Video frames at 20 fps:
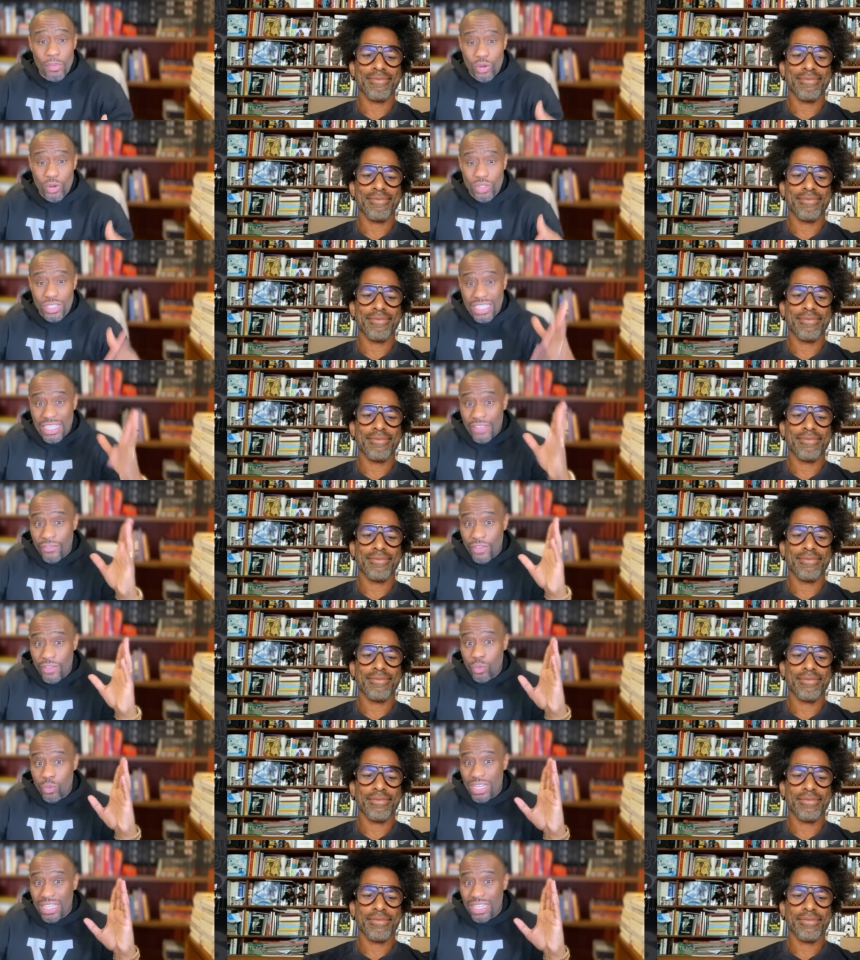Speaker 1: But on
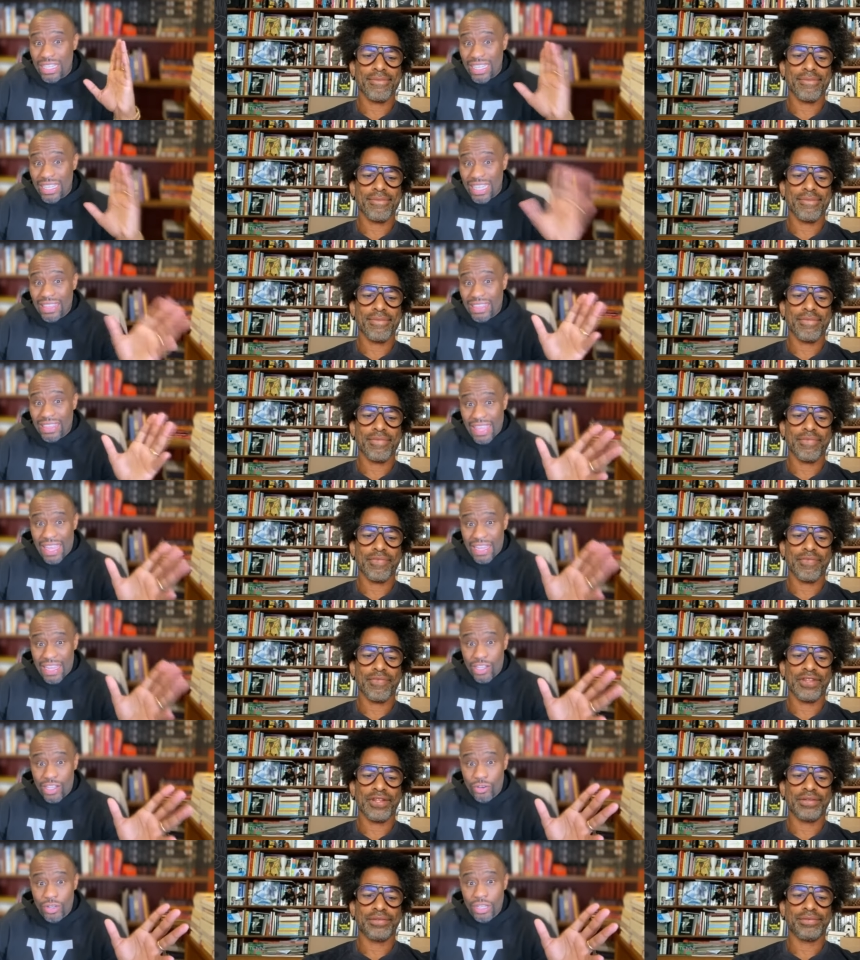TV, we didn't get that
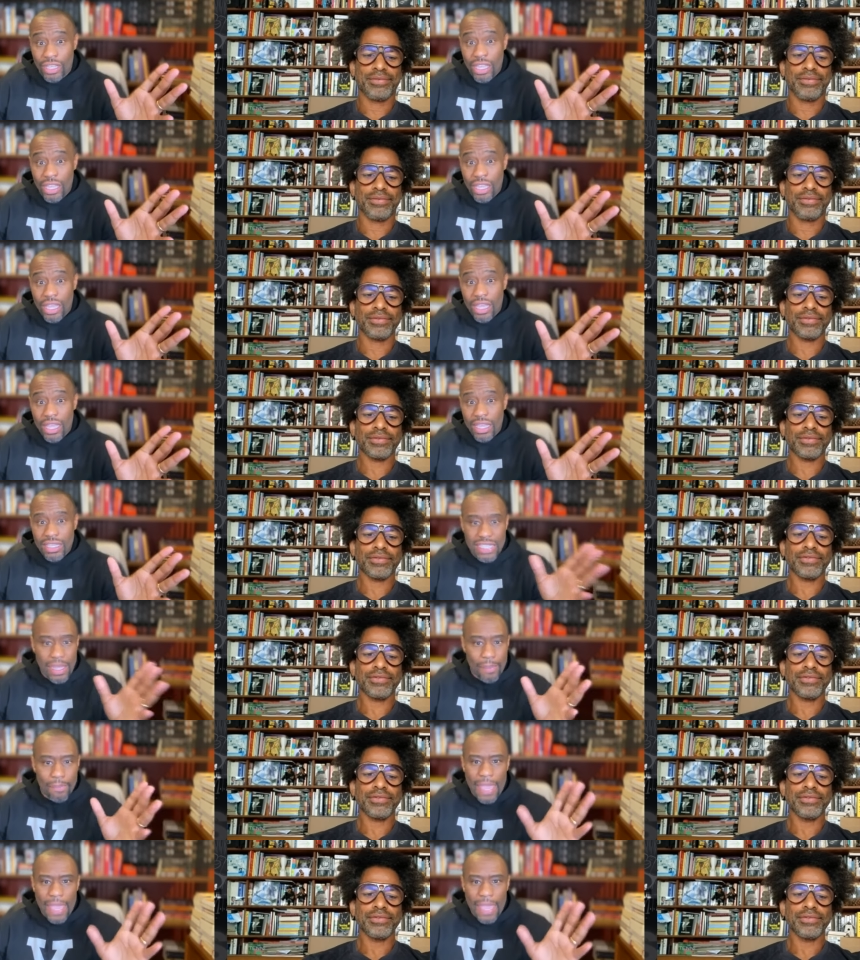Hillary, except